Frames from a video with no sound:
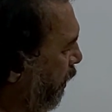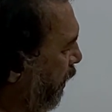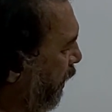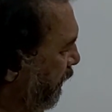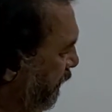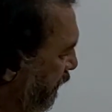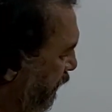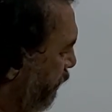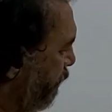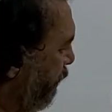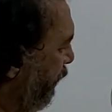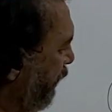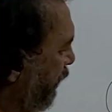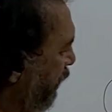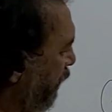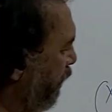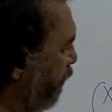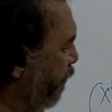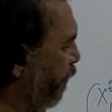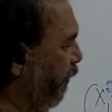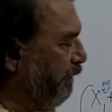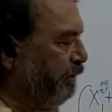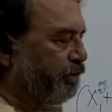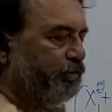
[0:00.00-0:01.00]
estimator
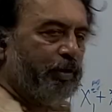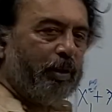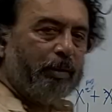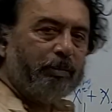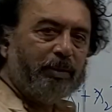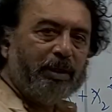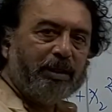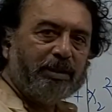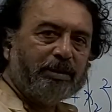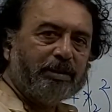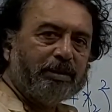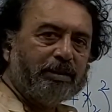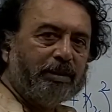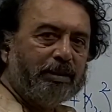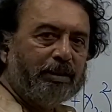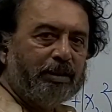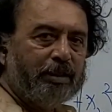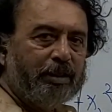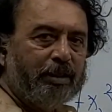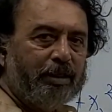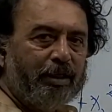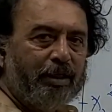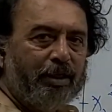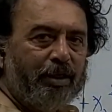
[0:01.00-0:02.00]
refers to this.
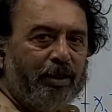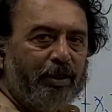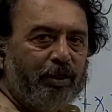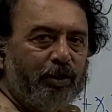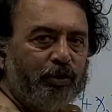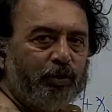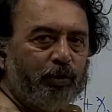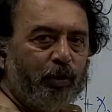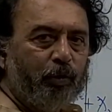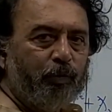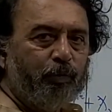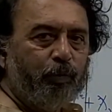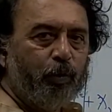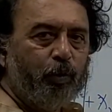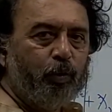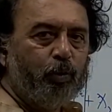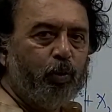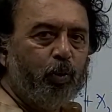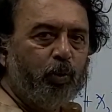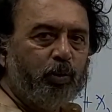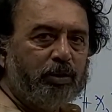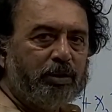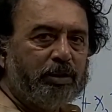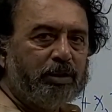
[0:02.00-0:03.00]
So, if you
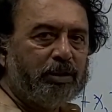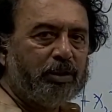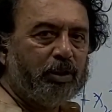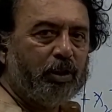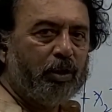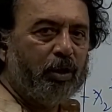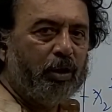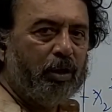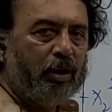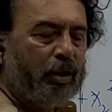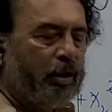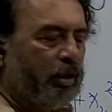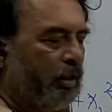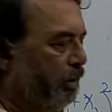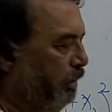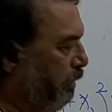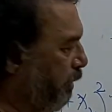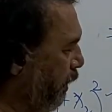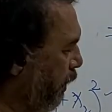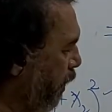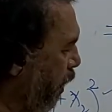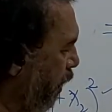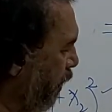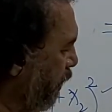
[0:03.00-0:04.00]
use
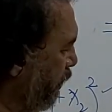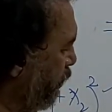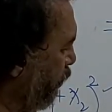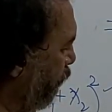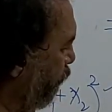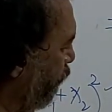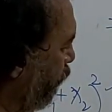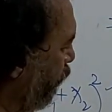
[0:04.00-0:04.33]
the knowledge of